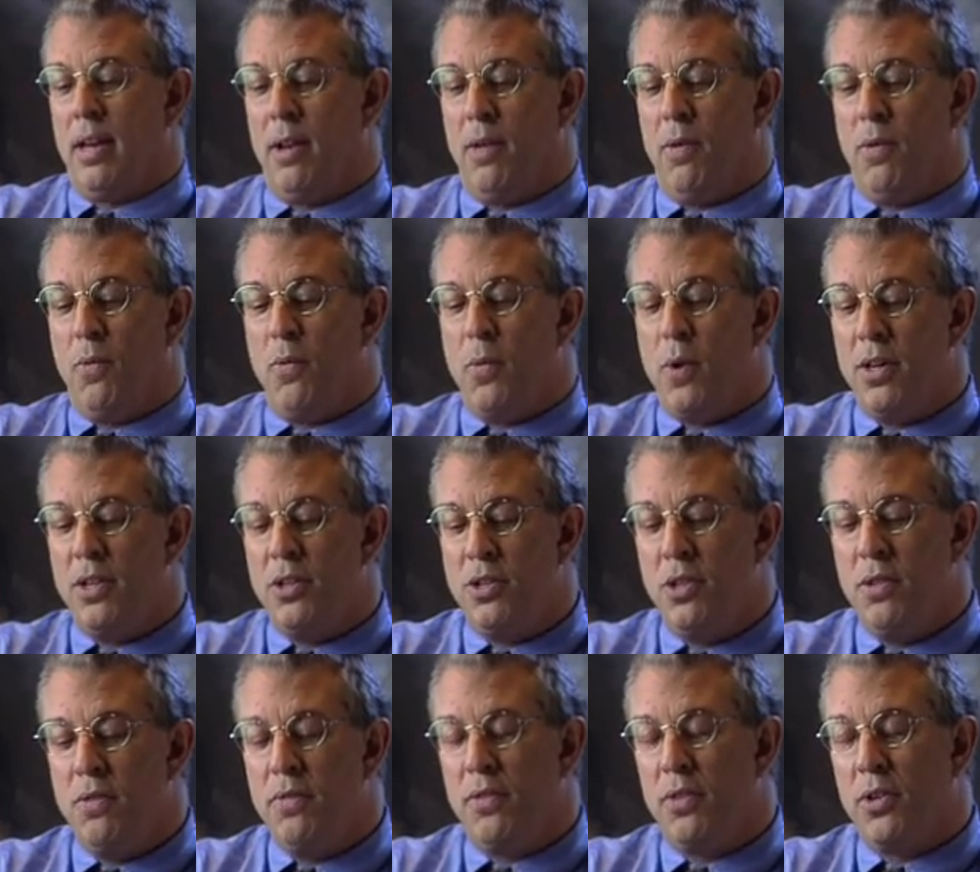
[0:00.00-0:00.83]
Once
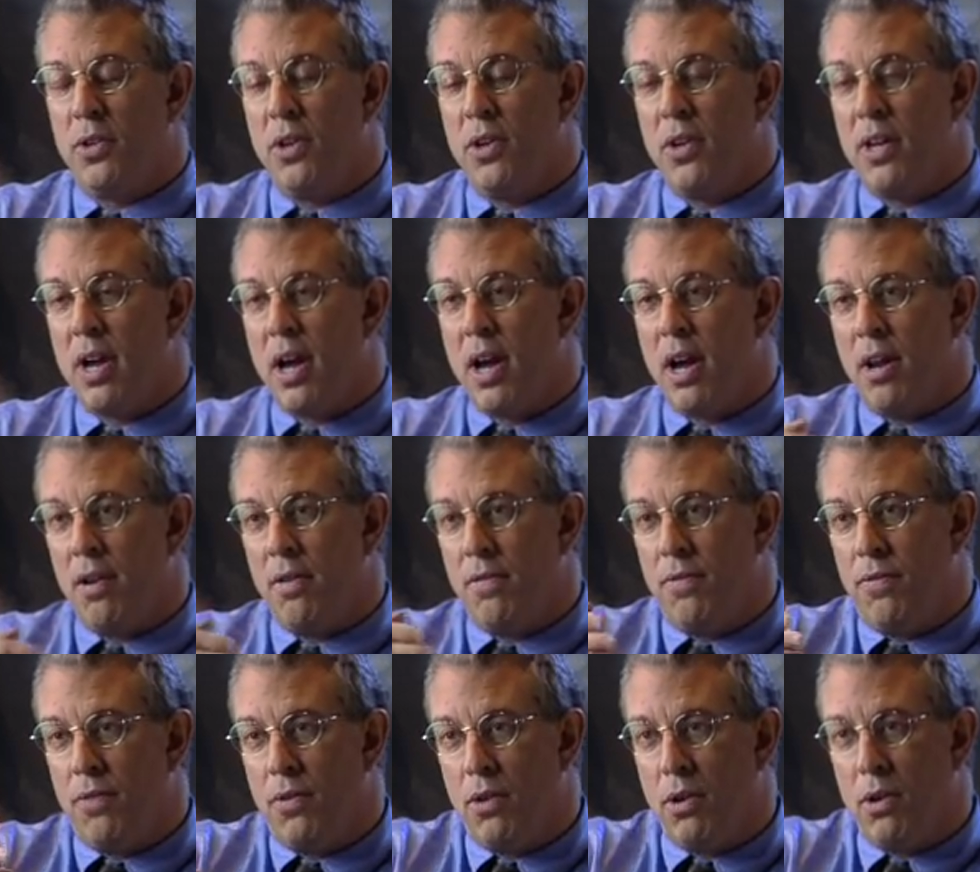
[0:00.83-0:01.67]
you've learned how to
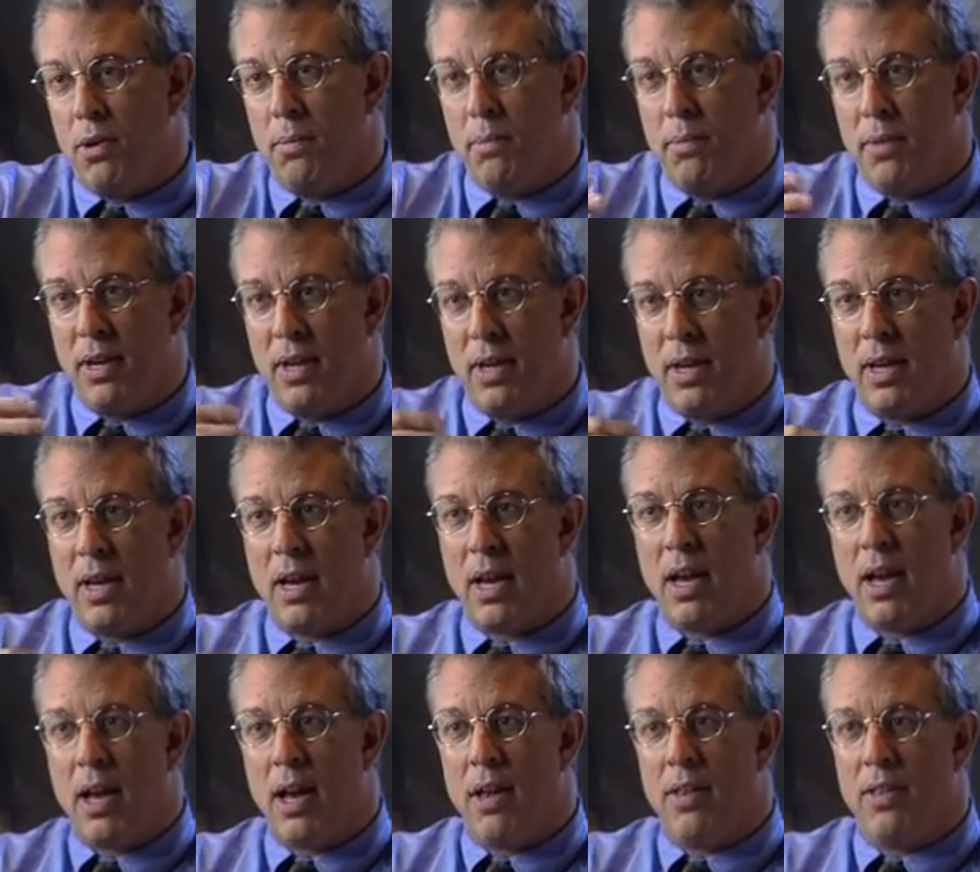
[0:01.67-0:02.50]
form
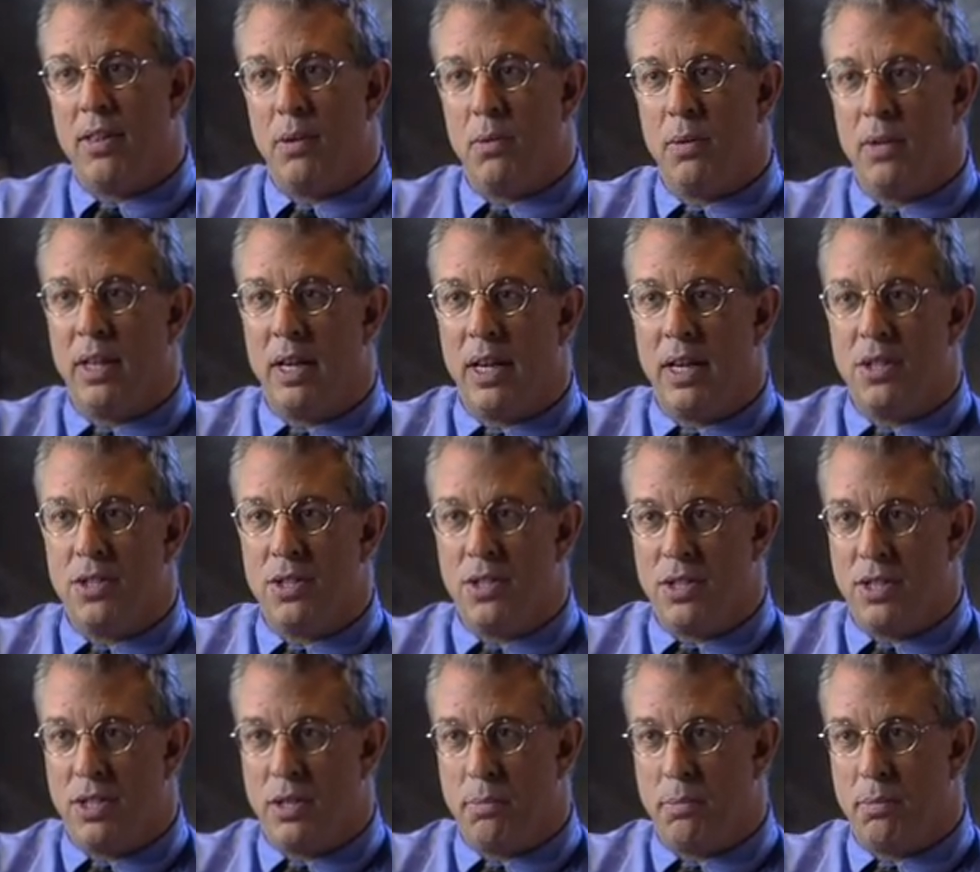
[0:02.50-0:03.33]
a healthy
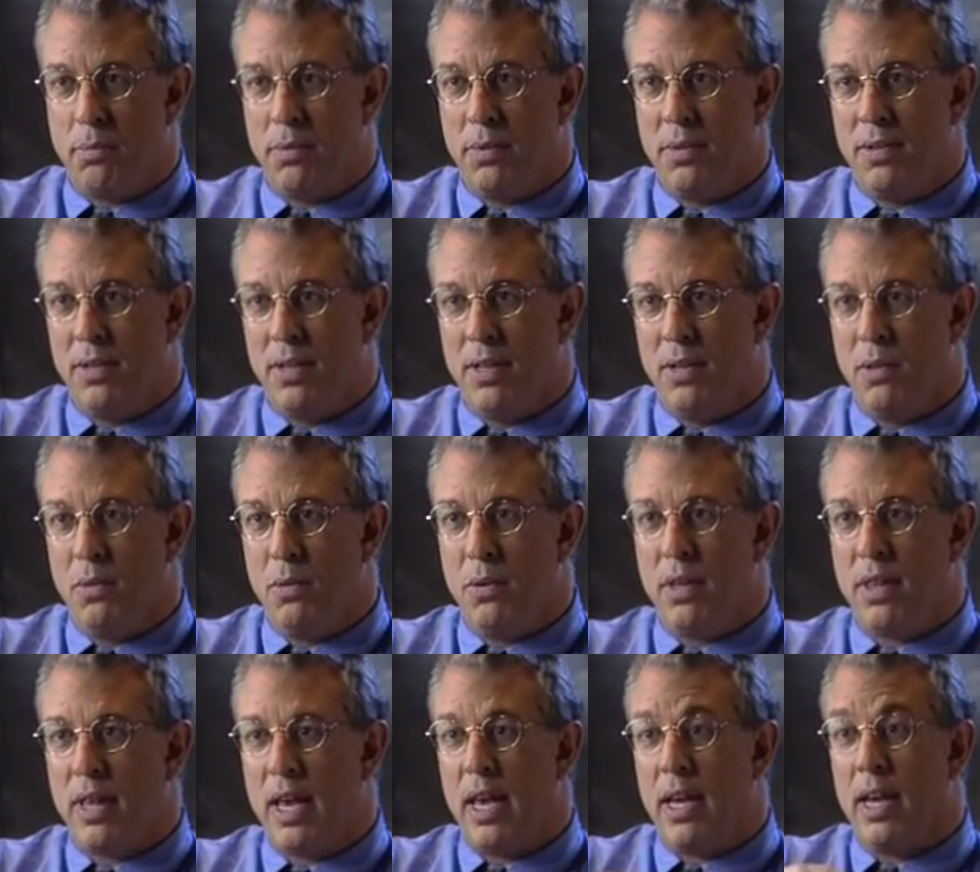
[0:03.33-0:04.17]
relationship
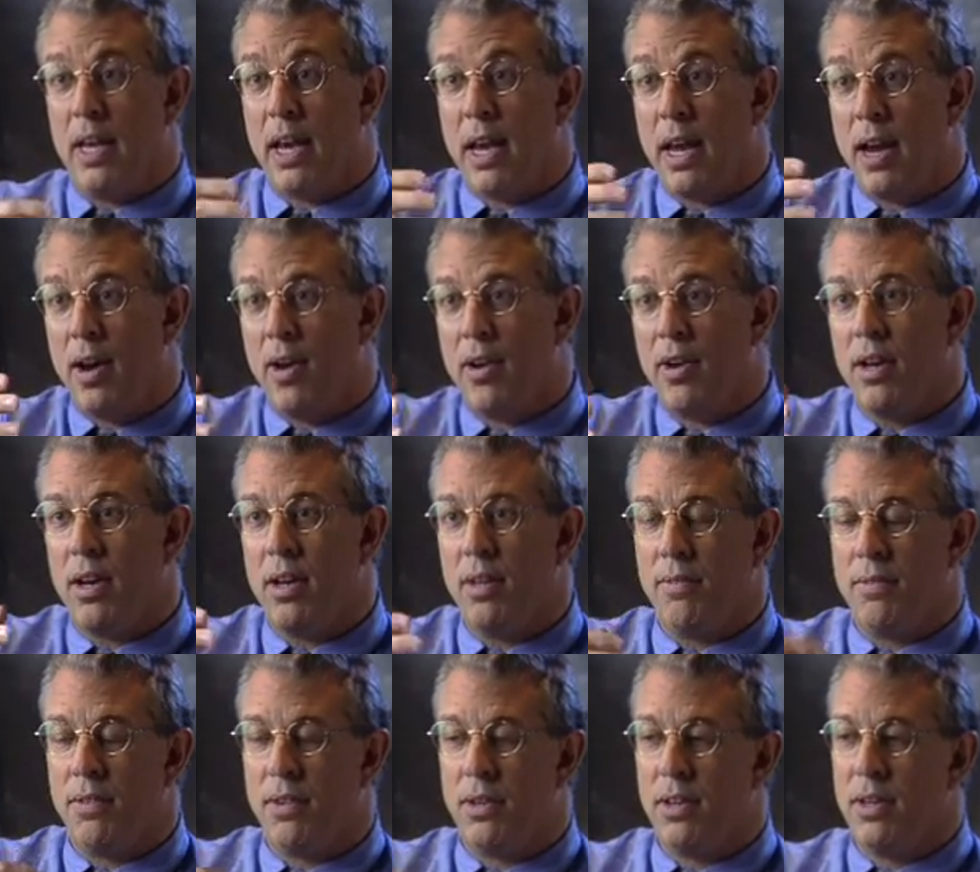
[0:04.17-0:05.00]
with a
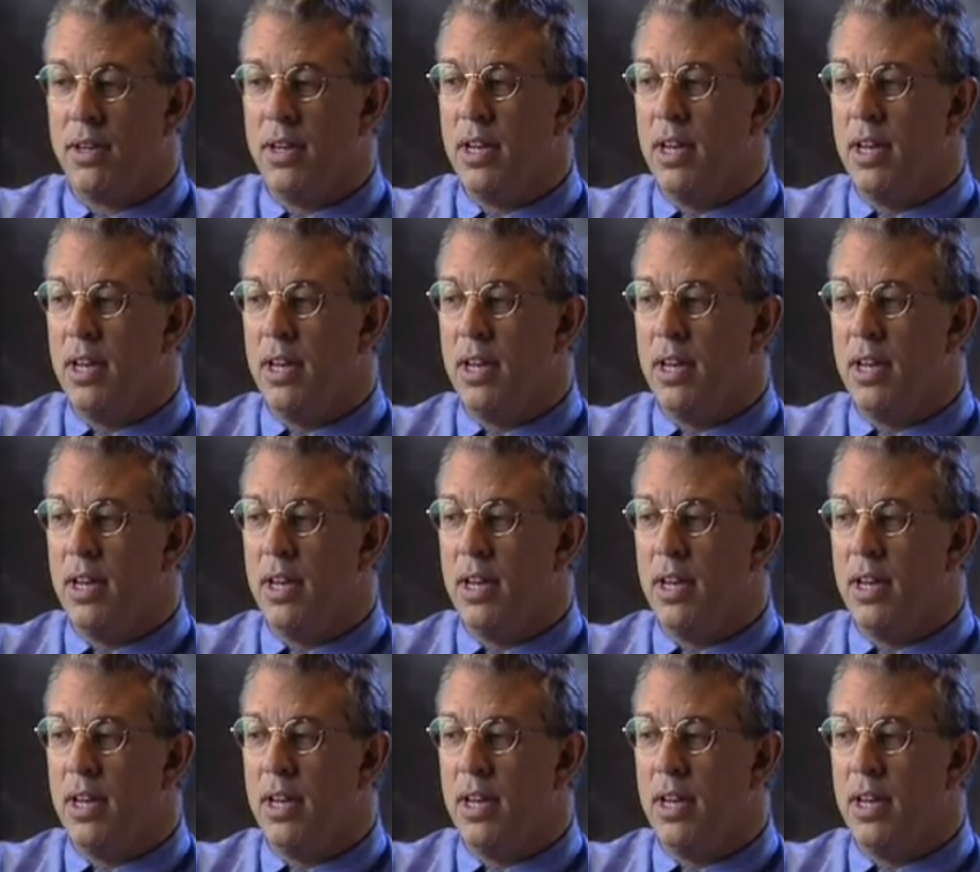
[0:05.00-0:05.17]
caregiver,